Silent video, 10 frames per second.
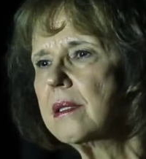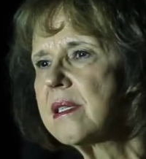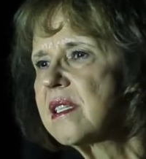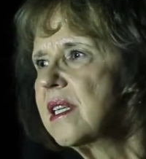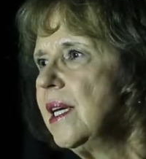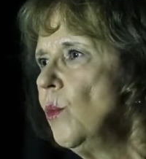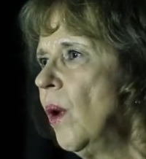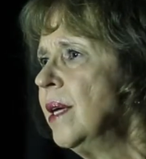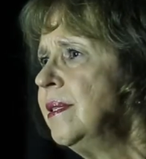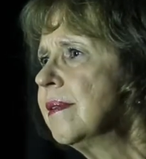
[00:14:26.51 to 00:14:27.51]
see
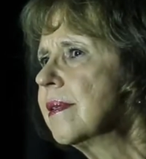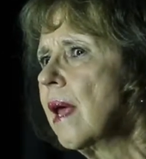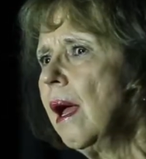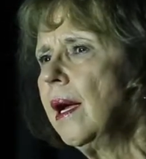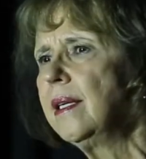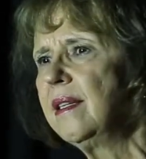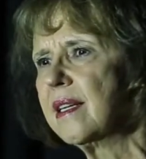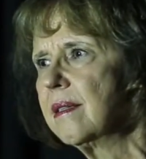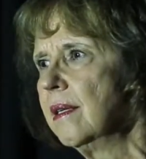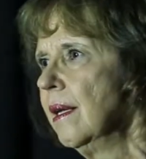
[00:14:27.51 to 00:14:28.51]
one sign
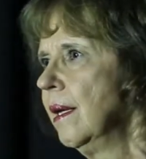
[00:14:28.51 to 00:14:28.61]
that